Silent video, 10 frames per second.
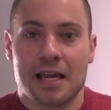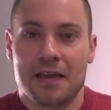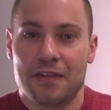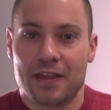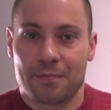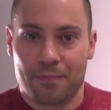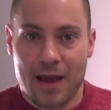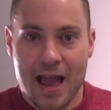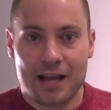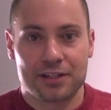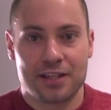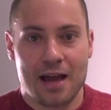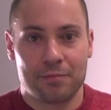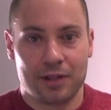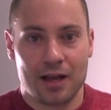and then they package
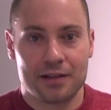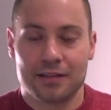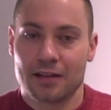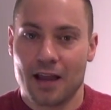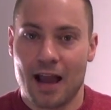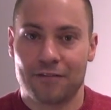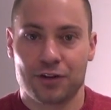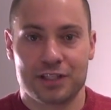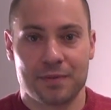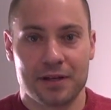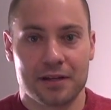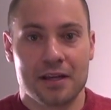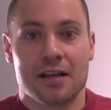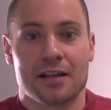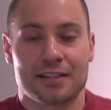that blood after it's been
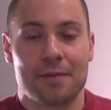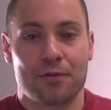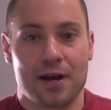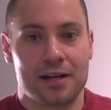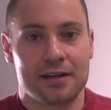separated,